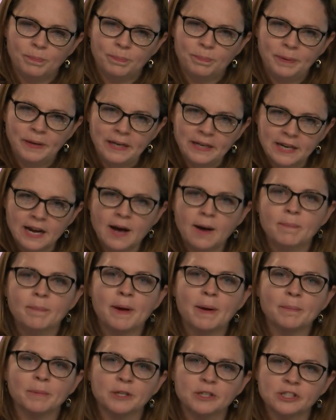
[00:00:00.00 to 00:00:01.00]
become
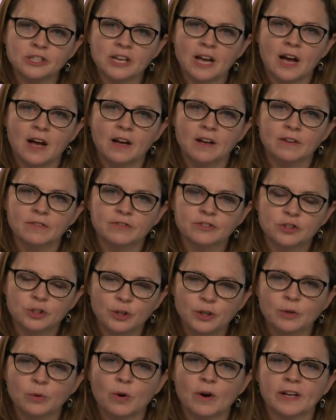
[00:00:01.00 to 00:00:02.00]
members of
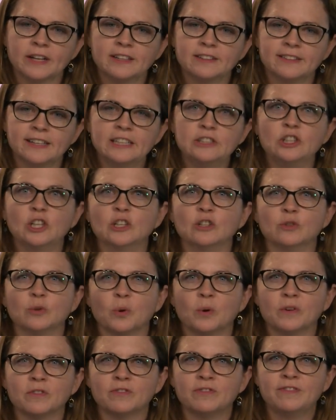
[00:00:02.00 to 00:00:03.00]
student organizations
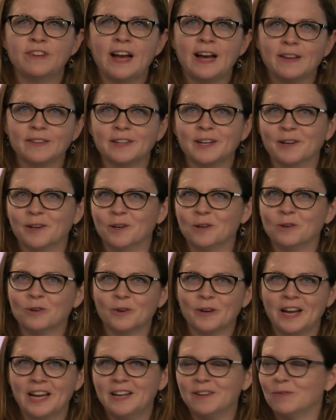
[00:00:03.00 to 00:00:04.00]
or found their own
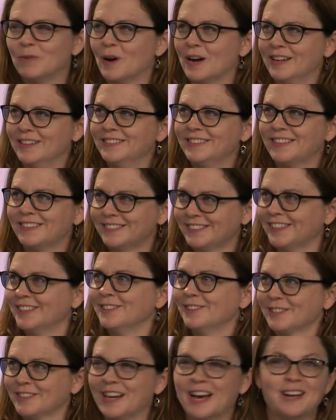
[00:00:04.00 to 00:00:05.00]
creative ones, as
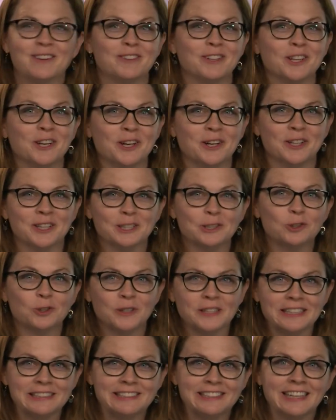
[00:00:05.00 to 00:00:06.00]
is kind of a Loyola
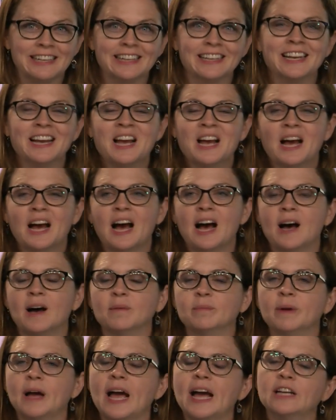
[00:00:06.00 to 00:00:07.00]
tradition,
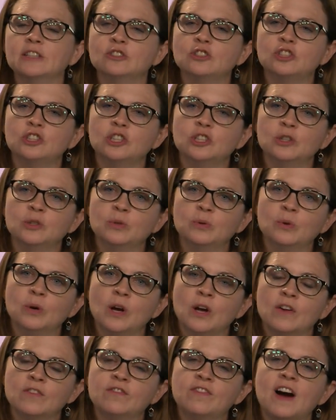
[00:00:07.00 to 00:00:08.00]
and to
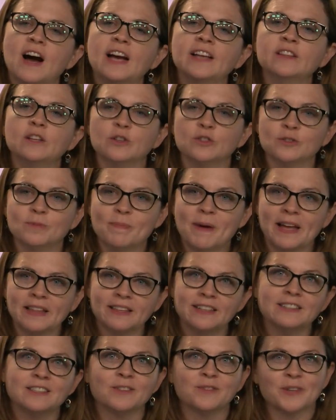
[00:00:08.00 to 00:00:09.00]
find those
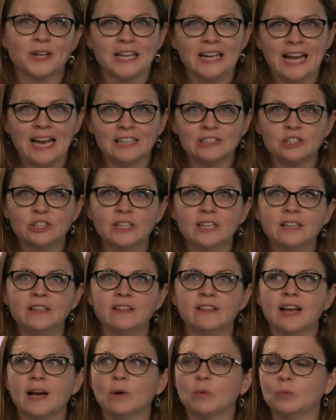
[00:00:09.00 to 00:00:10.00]
methods of connection
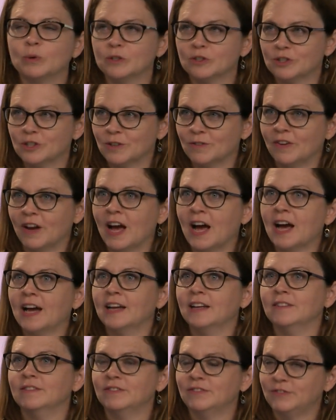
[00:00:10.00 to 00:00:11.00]
that will
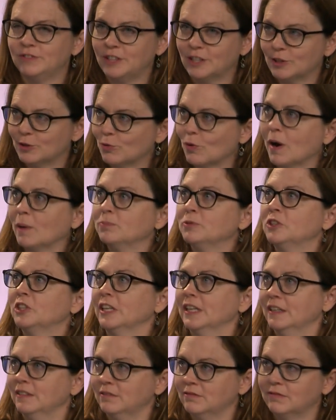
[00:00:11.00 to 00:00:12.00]
survive
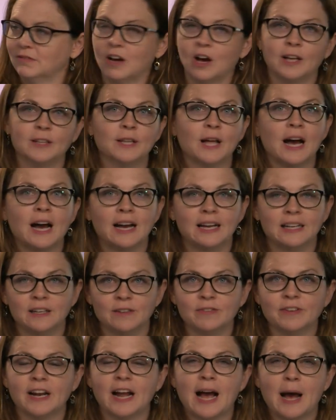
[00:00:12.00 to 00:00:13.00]
disruption online
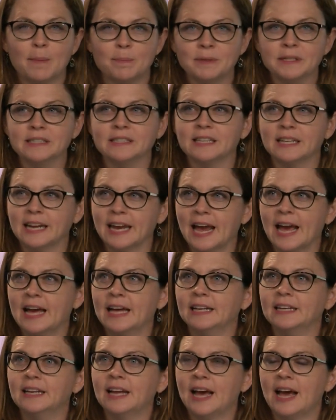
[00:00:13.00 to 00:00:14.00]
if it happens
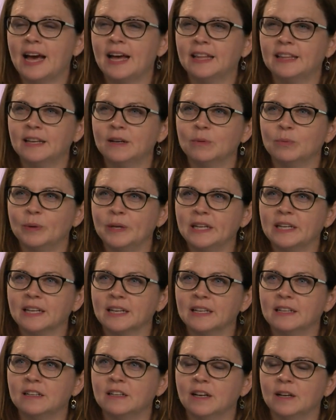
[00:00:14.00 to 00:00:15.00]
again, and that we
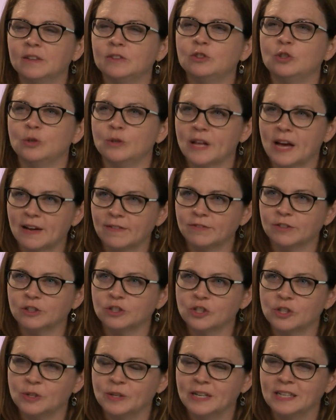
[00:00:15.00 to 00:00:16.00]
can do that for
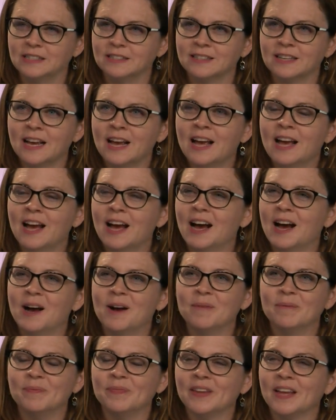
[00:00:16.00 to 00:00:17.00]
students.
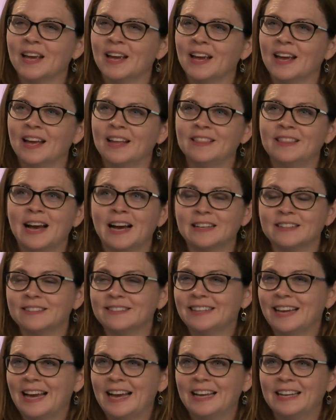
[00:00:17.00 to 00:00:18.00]
That
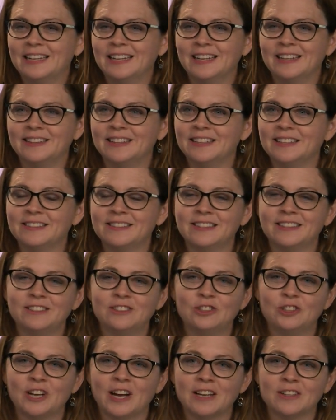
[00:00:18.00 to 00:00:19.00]
said, this has
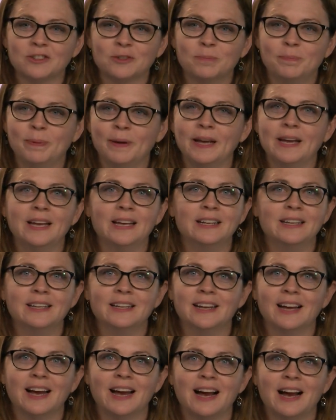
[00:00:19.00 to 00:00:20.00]
just been
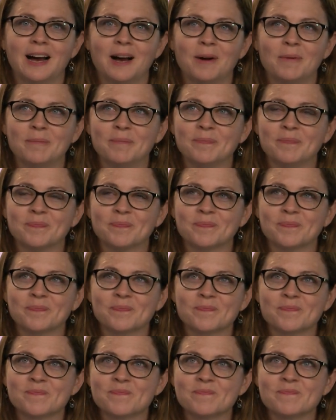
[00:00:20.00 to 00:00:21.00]

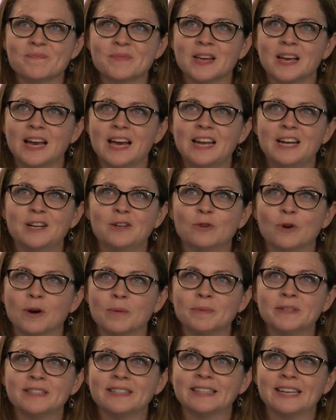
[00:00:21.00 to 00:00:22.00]
an
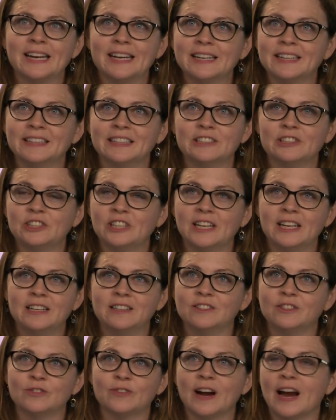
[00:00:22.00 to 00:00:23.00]
enormous kick in the
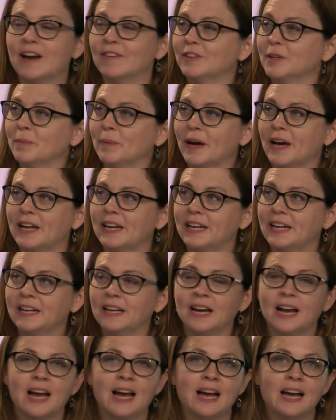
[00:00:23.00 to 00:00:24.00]
shins for everybody.
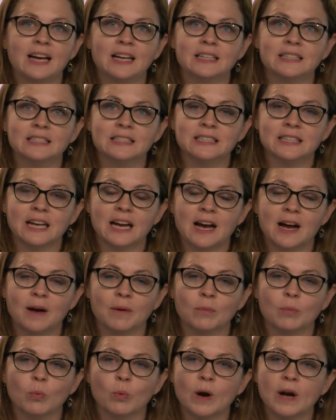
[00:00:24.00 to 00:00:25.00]
And
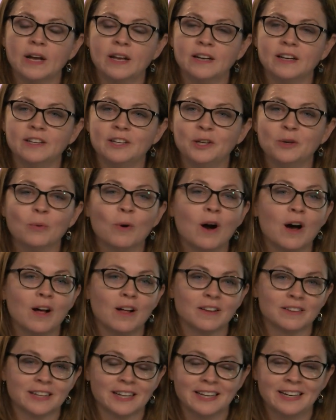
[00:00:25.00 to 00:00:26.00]
what you
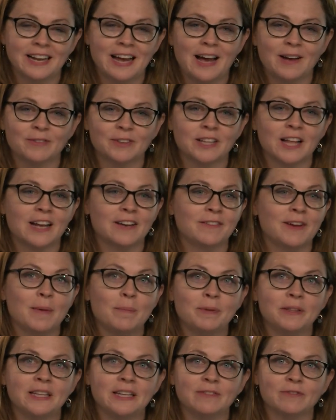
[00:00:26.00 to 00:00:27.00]
all can have a lot of
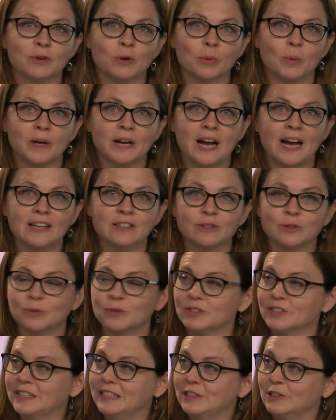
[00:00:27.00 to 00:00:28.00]
empathy for what high school
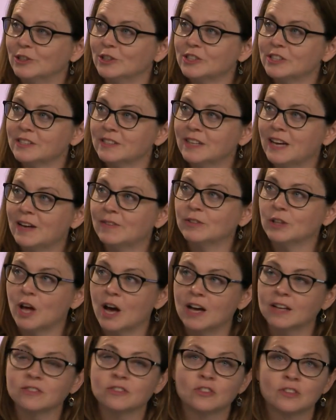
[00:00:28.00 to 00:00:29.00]
seniors have
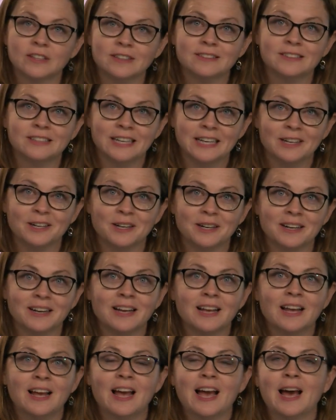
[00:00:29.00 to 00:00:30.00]
lost this year,
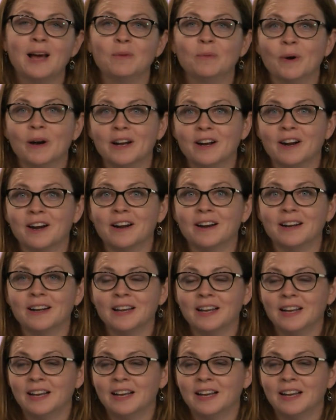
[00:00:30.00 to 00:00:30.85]
and what our